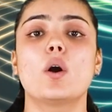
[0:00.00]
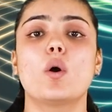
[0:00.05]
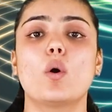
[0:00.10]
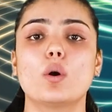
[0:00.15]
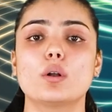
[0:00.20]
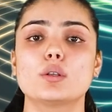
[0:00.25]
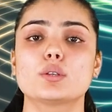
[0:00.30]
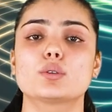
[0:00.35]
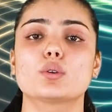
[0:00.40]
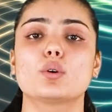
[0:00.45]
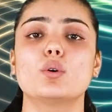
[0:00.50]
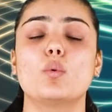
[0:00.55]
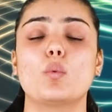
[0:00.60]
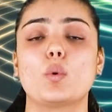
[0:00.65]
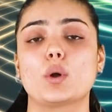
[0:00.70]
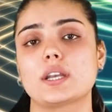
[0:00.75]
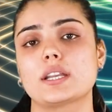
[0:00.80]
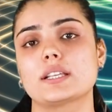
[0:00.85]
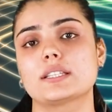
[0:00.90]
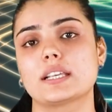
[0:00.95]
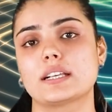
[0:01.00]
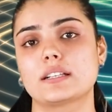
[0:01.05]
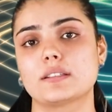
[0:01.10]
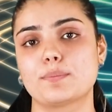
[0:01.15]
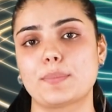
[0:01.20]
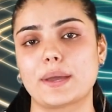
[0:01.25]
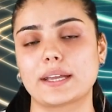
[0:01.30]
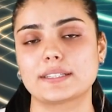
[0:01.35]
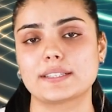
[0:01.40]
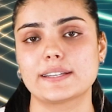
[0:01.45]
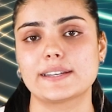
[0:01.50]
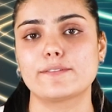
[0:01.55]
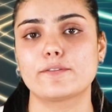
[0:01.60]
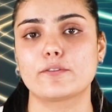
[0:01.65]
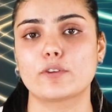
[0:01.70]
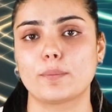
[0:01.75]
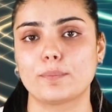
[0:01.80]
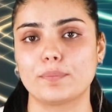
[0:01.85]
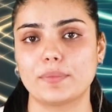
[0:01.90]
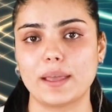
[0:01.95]
also what is expected
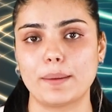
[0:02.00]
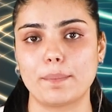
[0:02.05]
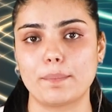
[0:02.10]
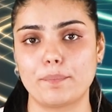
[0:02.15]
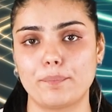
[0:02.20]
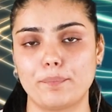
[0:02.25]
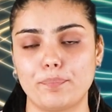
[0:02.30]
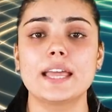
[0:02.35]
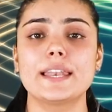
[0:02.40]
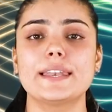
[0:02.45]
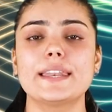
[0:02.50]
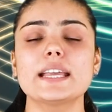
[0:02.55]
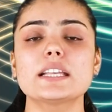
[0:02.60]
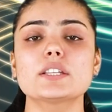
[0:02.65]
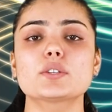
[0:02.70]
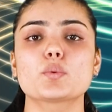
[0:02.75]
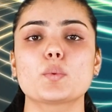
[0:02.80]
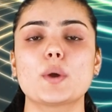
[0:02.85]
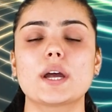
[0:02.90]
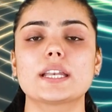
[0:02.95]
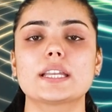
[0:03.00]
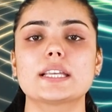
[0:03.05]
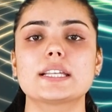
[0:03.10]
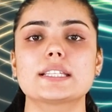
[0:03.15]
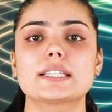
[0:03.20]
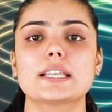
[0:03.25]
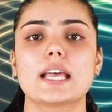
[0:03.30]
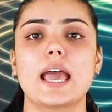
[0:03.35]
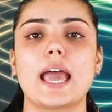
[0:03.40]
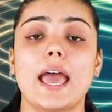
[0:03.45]
from them. Next one is